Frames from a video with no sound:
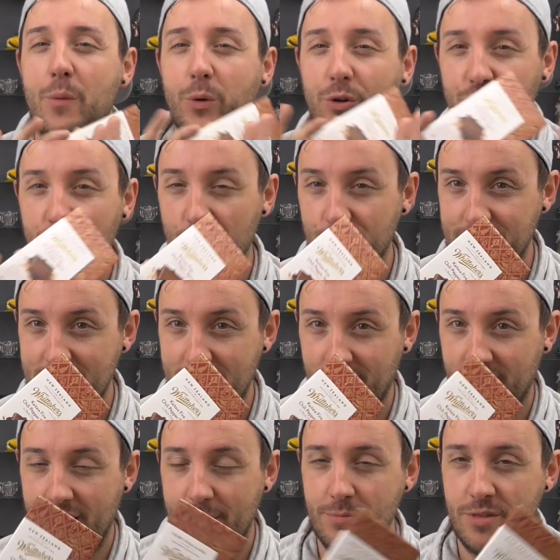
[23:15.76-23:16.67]
I will not
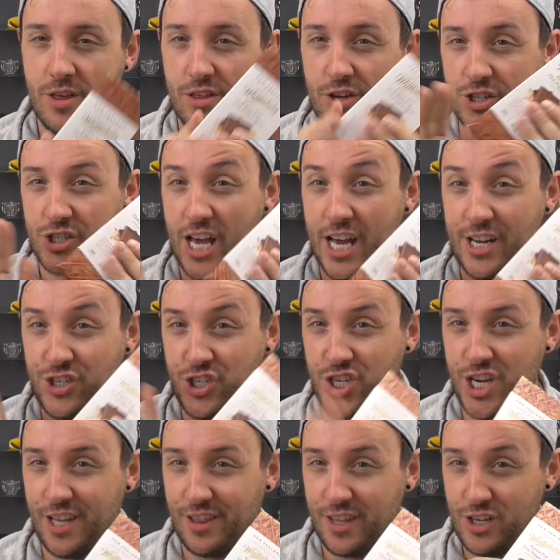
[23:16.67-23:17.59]
tell him that there's a
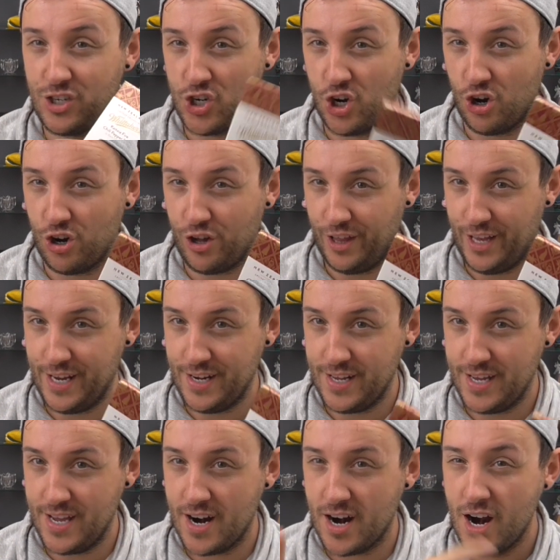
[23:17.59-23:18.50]
chili chocolate
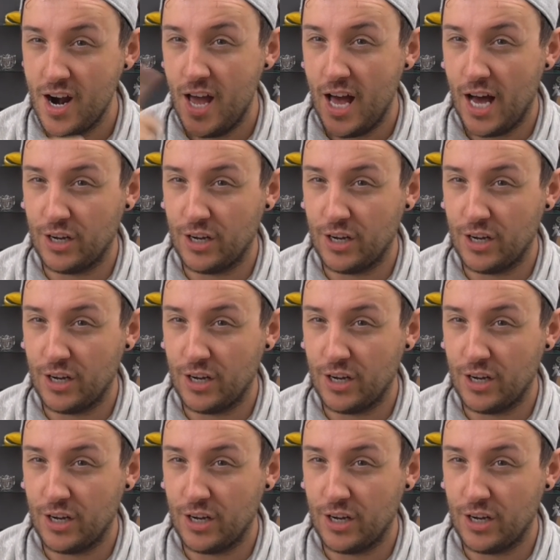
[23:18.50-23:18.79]
in here.